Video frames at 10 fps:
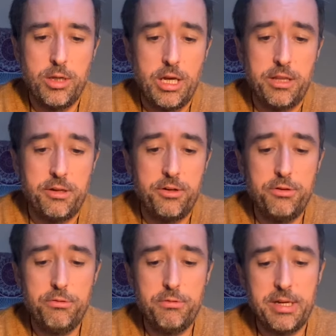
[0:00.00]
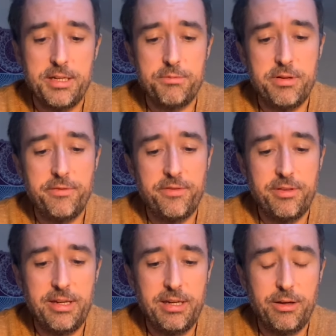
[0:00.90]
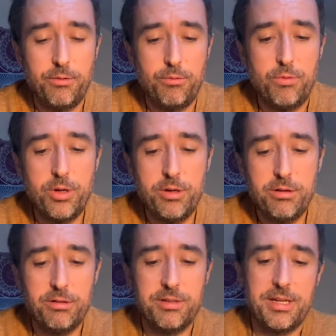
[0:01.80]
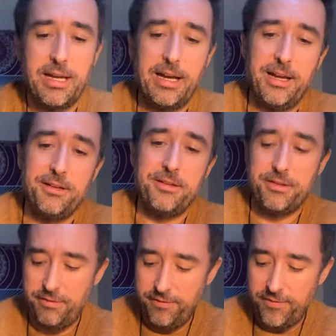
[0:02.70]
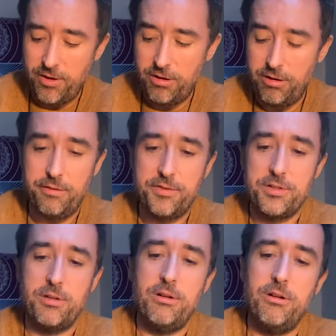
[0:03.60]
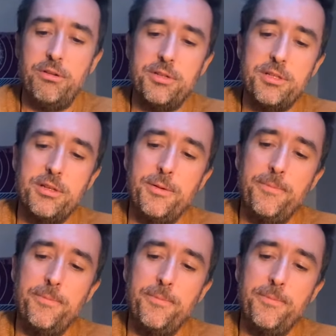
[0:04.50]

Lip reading: And the new is with the World and the Four of Swords.